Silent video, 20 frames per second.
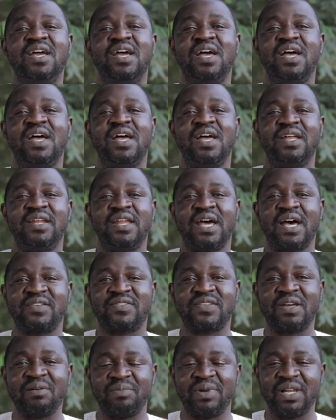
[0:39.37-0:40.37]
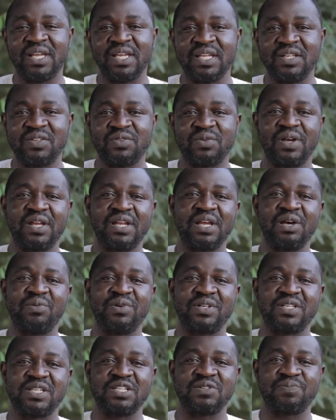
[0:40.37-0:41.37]
the assembly, together
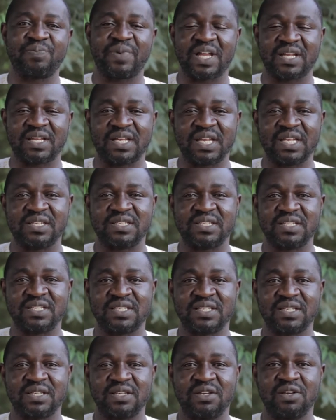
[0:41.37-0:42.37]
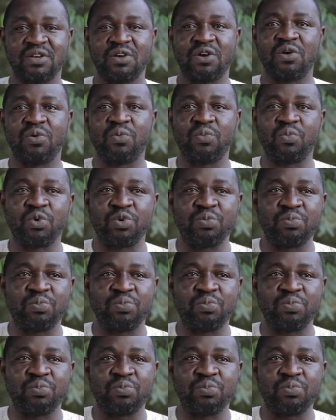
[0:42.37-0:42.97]
with its partners, will